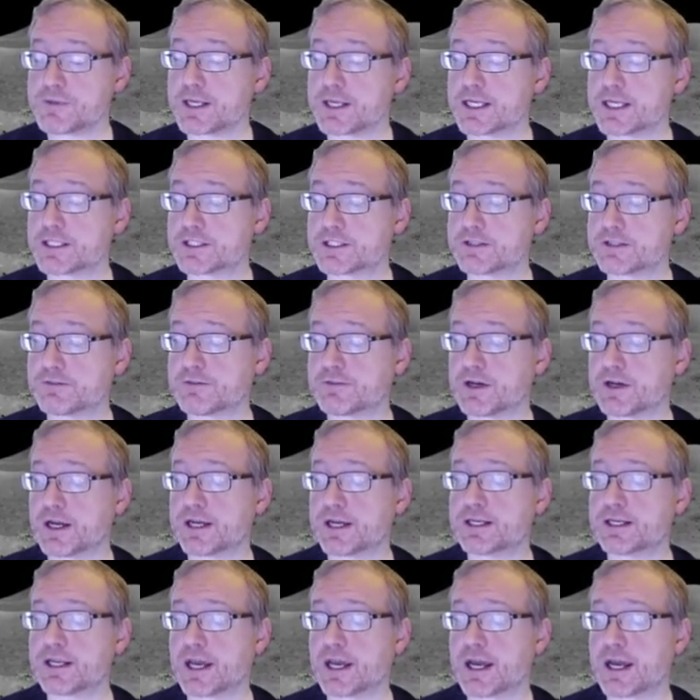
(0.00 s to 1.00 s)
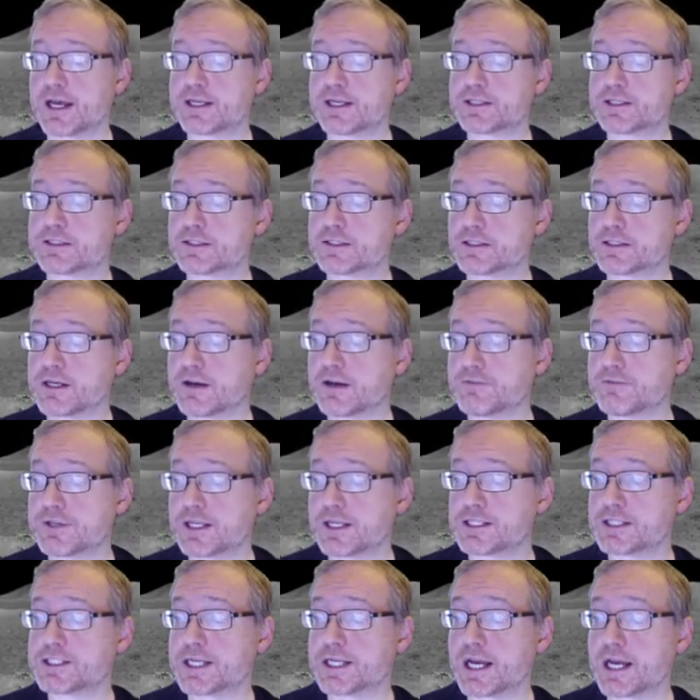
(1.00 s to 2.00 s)
is defined as
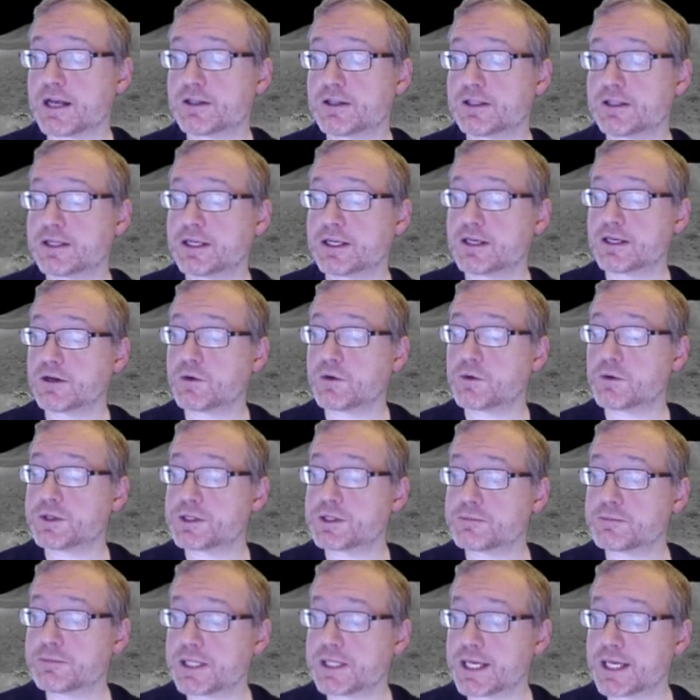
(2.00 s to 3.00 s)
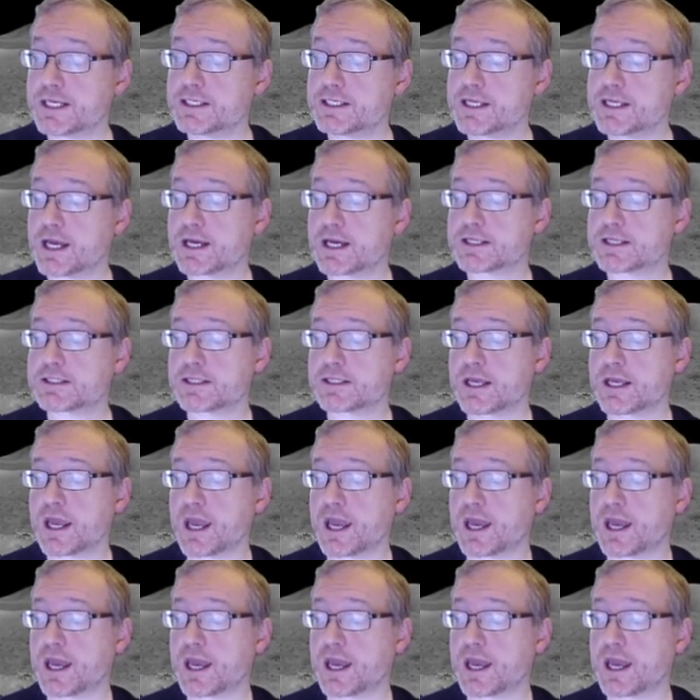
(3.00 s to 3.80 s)
confidentiality on the plain text